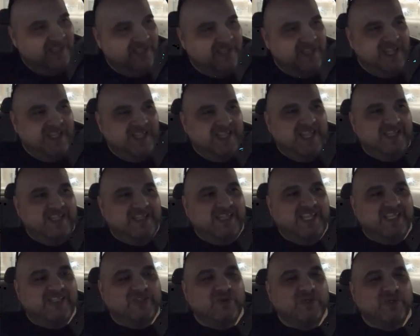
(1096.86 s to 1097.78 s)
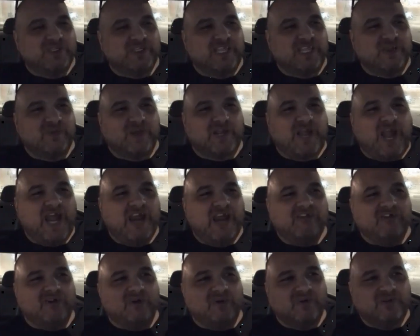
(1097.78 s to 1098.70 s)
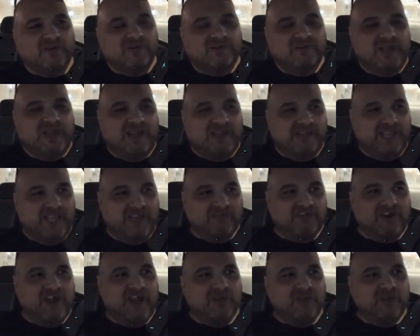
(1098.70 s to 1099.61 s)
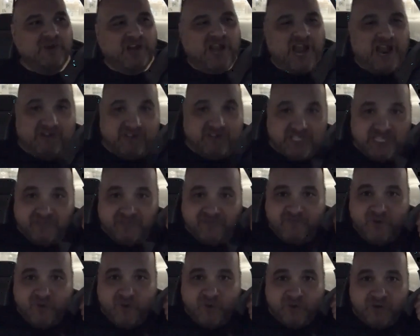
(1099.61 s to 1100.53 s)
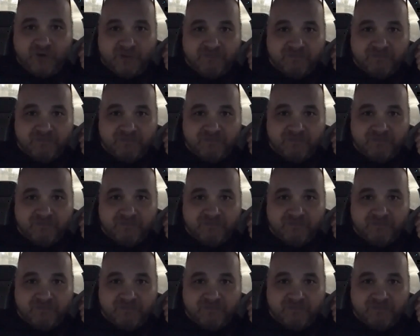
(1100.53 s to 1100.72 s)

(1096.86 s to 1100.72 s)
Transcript: And then they do a thing with Cairo later on where Cairo's on the phone